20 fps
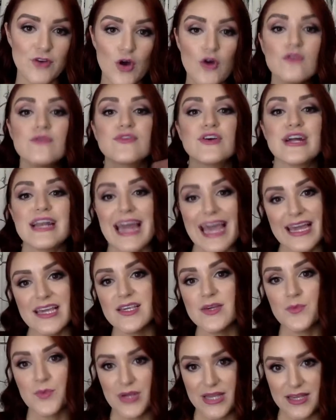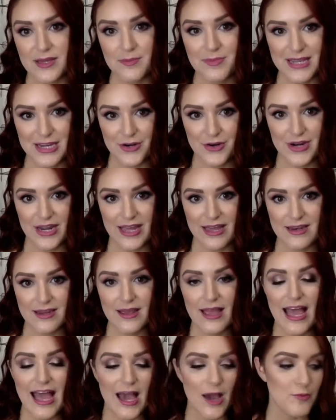over an eight week period.
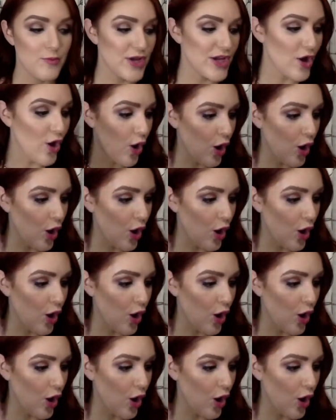And we